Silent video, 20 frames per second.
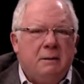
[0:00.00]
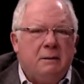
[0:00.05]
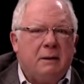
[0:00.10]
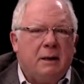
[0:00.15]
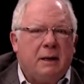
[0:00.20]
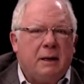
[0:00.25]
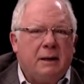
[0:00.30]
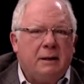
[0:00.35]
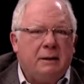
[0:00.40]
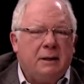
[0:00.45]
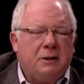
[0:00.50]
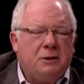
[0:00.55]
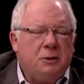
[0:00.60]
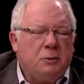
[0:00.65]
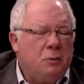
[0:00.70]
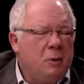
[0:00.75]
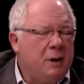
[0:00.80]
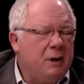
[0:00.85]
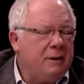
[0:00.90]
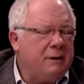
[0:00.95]
that you
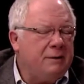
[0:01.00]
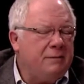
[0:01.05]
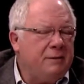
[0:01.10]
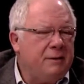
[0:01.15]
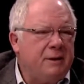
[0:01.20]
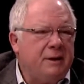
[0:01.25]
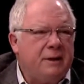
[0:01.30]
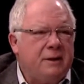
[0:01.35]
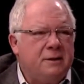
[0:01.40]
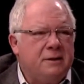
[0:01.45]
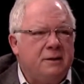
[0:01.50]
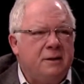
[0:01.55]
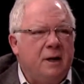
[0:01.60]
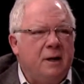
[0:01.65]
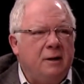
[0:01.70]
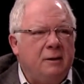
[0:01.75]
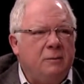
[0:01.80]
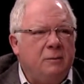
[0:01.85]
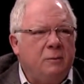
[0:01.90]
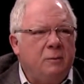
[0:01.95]
want different things
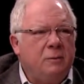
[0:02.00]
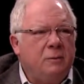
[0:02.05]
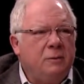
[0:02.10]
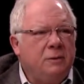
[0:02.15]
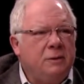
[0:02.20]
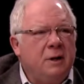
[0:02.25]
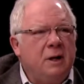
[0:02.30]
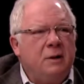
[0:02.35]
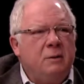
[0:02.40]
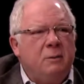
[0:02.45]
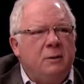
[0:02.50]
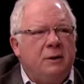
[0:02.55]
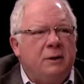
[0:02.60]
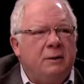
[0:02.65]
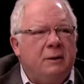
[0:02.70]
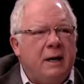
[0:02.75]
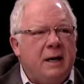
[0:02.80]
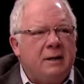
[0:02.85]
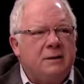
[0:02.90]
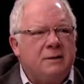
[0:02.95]
done with
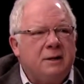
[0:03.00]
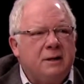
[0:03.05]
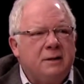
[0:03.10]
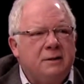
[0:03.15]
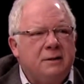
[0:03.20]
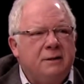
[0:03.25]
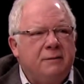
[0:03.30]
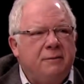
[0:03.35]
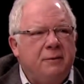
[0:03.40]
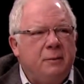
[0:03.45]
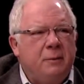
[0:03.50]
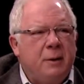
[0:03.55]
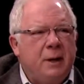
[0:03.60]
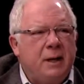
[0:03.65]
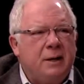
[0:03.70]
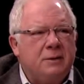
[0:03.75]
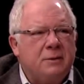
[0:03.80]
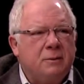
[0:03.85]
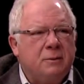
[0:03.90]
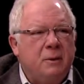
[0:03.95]
your assets if you
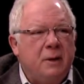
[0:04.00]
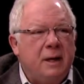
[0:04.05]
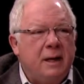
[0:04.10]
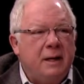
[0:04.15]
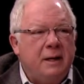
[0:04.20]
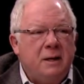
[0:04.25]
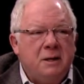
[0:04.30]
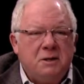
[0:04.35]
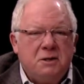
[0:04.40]
pass away.